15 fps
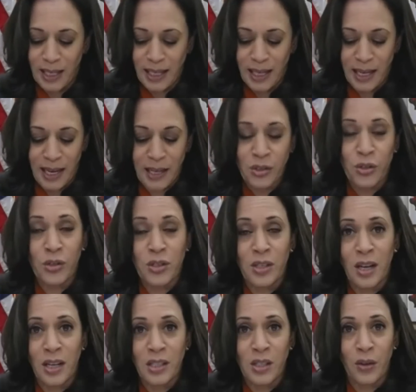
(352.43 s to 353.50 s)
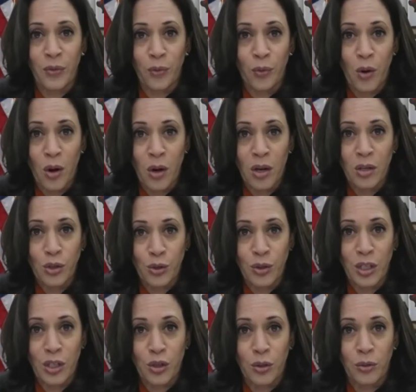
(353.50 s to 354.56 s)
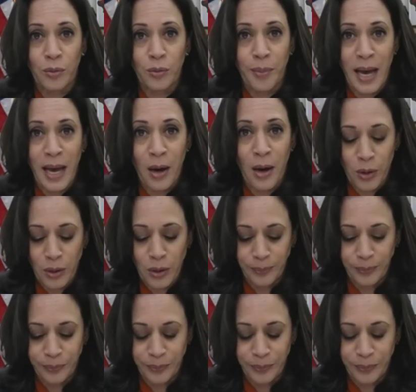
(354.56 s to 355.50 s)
an exercise of raw judicial power,